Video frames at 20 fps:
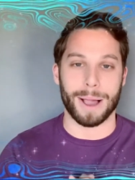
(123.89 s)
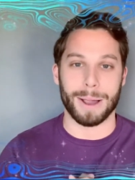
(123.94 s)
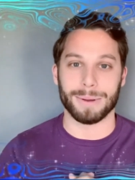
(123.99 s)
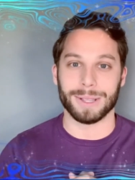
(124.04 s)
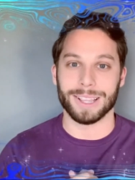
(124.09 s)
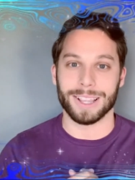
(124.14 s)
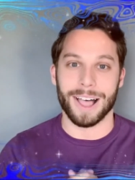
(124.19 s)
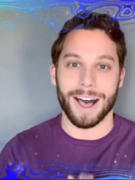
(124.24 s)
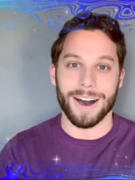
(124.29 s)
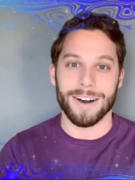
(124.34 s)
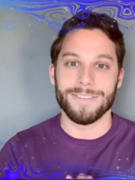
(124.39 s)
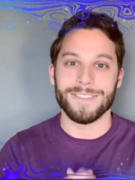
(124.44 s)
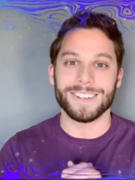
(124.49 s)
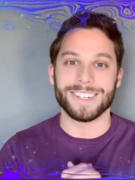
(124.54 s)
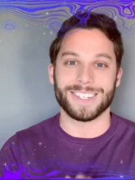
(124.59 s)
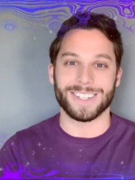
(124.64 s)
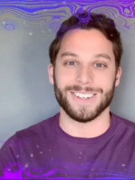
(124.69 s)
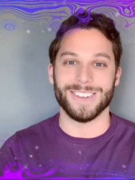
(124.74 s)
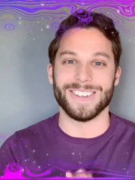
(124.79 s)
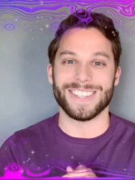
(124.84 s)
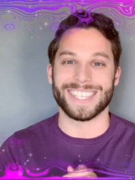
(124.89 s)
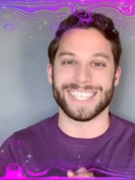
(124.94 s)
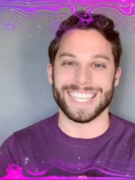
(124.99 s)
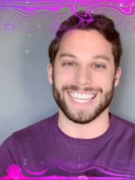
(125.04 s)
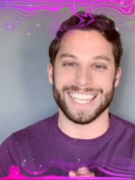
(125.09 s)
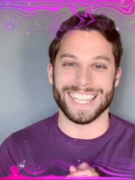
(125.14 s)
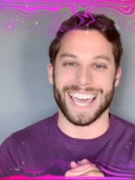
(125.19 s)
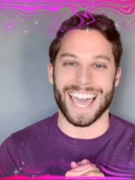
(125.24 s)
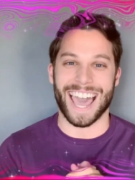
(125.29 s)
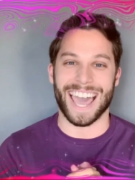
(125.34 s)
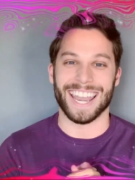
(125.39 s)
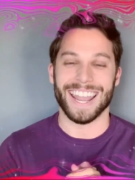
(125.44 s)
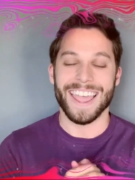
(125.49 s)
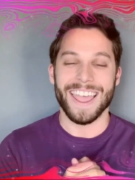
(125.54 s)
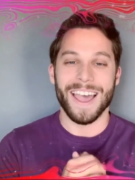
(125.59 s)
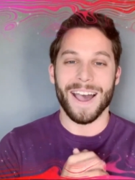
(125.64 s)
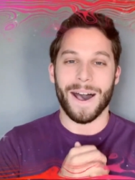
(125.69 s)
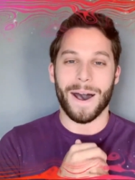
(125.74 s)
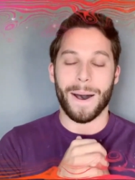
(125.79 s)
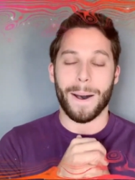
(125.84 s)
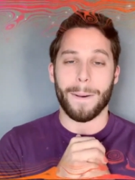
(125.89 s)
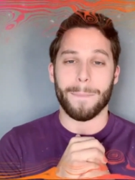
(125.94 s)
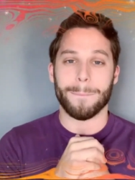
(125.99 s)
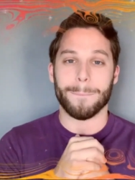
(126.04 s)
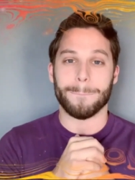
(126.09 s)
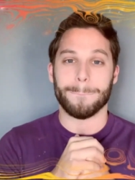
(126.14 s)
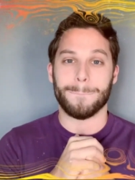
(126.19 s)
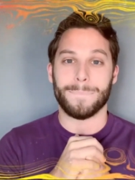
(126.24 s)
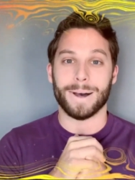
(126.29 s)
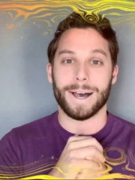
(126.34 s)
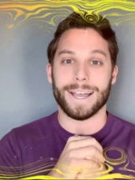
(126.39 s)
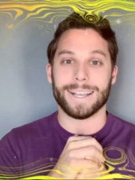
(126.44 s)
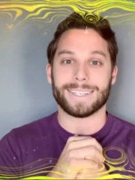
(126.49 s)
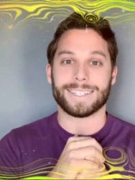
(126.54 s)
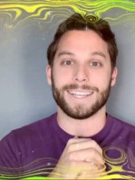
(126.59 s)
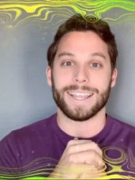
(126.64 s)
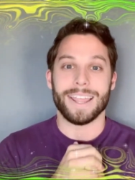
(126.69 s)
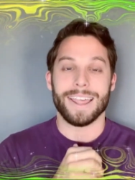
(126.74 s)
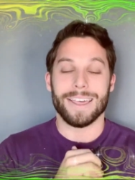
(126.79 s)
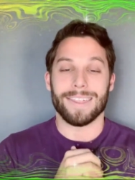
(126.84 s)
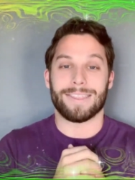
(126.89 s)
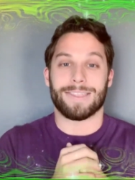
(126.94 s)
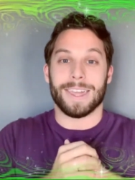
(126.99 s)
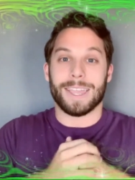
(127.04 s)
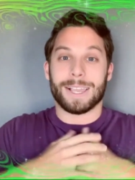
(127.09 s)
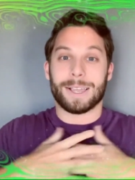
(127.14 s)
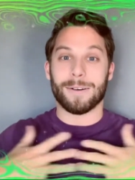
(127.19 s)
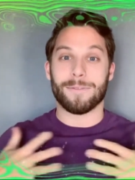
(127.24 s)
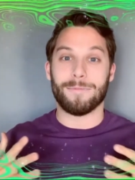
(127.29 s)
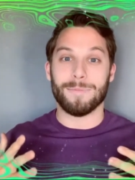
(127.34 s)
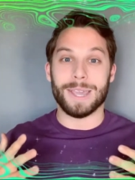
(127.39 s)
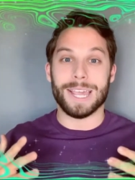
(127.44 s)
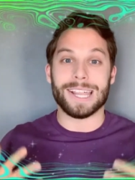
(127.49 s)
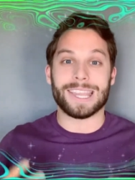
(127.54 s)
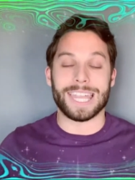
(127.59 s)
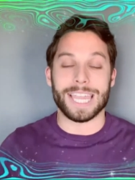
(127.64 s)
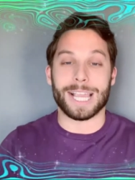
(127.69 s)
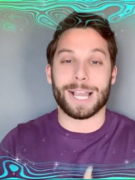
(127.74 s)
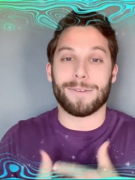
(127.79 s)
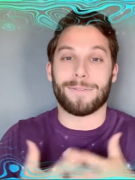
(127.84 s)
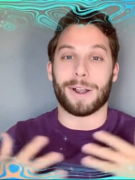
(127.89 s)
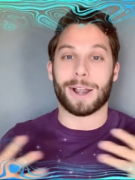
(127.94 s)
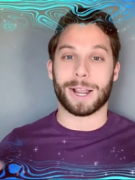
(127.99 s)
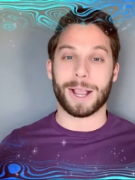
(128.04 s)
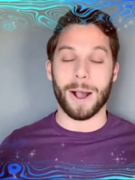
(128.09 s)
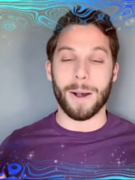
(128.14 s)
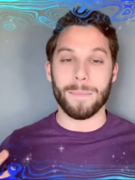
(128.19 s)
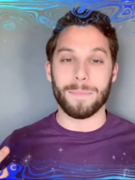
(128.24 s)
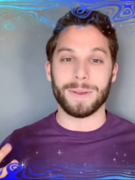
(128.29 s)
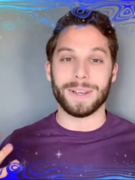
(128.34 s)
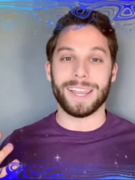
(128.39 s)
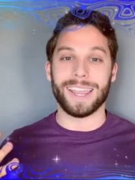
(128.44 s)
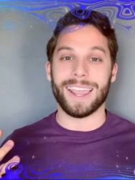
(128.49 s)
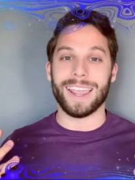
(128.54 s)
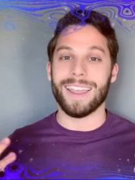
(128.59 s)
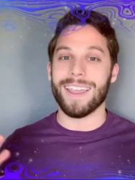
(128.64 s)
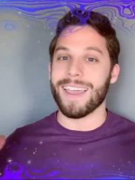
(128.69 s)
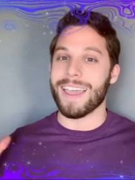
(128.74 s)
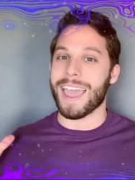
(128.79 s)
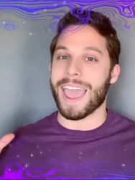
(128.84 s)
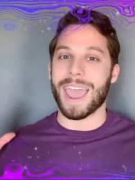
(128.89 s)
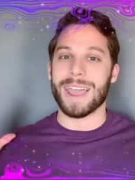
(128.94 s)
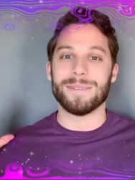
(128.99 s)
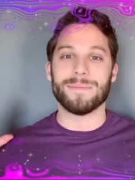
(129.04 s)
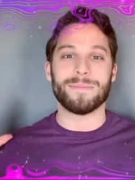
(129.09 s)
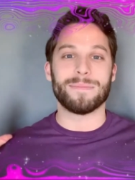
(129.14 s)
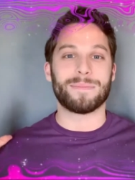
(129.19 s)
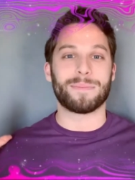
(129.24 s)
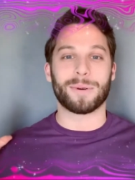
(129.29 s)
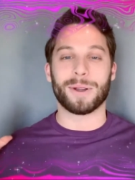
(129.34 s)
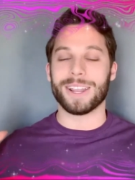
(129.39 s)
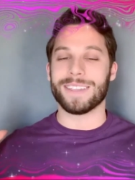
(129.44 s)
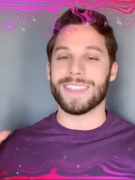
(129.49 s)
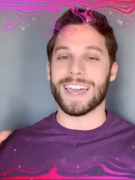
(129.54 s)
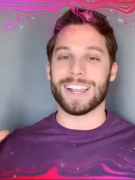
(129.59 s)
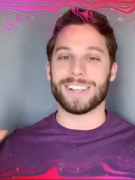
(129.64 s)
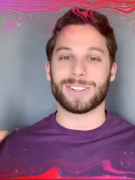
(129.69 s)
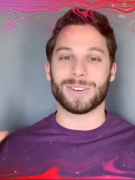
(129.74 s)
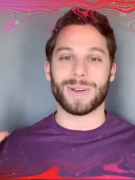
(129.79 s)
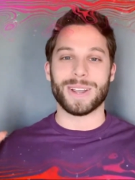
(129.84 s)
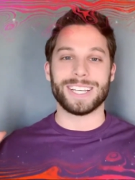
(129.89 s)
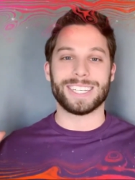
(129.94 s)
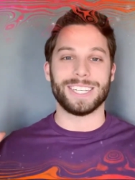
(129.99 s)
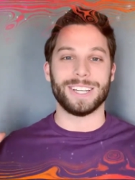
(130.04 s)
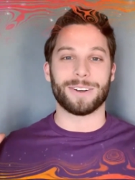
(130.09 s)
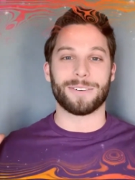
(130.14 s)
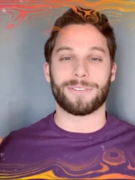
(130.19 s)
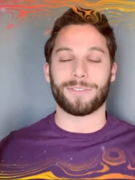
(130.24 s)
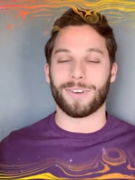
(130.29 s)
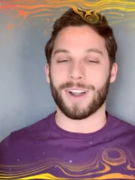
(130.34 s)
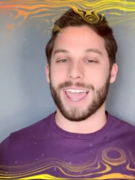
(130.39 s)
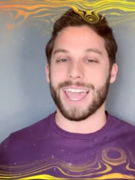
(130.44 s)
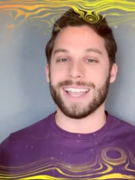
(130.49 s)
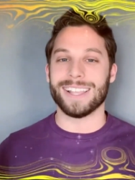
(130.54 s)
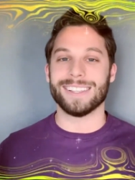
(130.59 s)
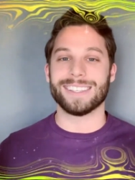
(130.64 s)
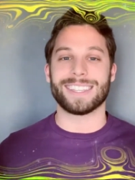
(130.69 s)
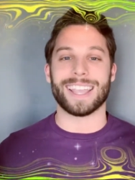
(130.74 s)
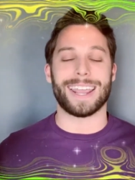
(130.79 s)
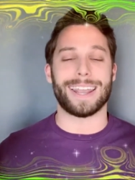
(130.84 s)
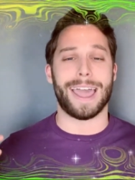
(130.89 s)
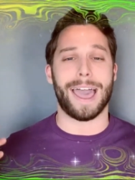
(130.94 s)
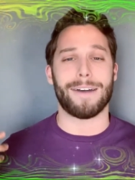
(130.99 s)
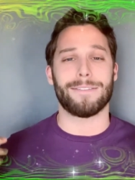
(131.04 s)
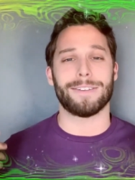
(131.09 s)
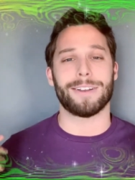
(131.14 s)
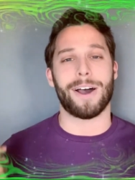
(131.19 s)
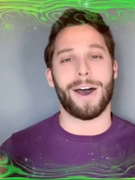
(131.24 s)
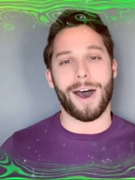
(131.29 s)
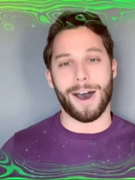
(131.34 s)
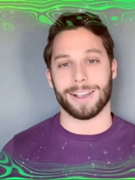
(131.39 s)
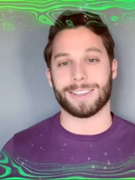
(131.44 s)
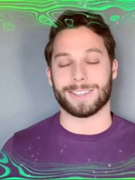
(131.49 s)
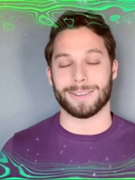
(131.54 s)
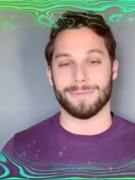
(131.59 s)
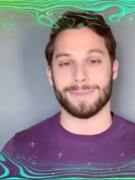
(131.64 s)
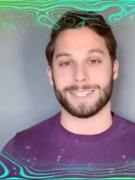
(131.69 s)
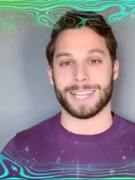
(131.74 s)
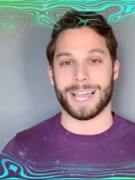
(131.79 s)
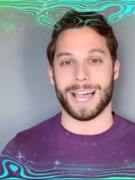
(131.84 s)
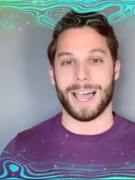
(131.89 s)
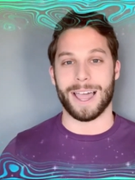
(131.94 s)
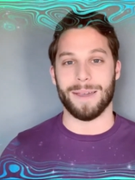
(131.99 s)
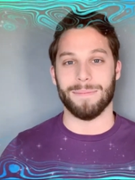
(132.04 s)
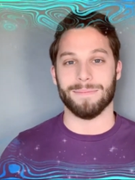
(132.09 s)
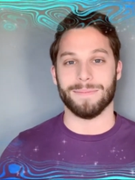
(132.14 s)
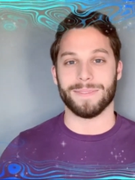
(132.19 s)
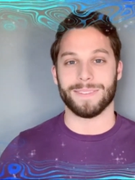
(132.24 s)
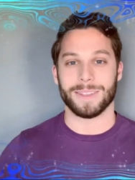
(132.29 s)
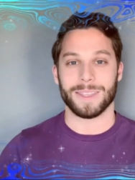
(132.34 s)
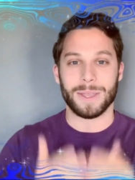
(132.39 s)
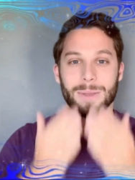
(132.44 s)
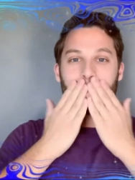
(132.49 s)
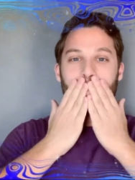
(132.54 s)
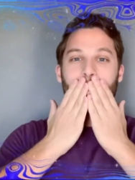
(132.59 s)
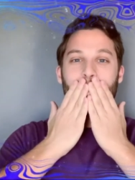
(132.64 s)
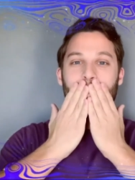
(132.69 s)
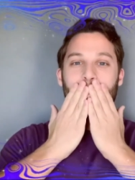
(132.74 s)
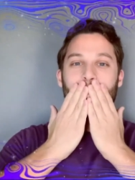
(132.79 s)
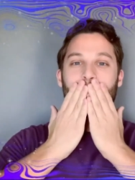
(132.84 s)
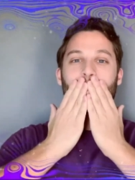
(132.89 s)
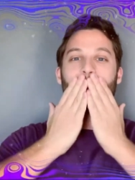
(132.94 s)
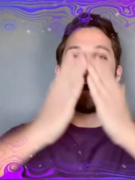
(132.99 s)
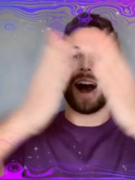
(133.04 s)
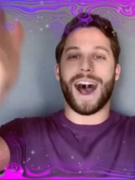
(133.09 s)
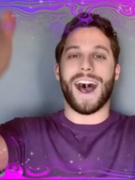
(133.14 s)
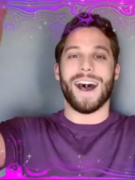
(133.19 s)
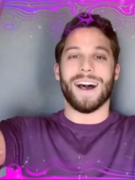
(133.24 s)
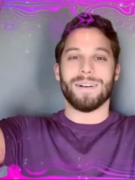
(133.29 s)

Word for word: I would love to see that. Um, but think of me, think of our company, and bring that joy to your friends and have an awesome time. Mwah.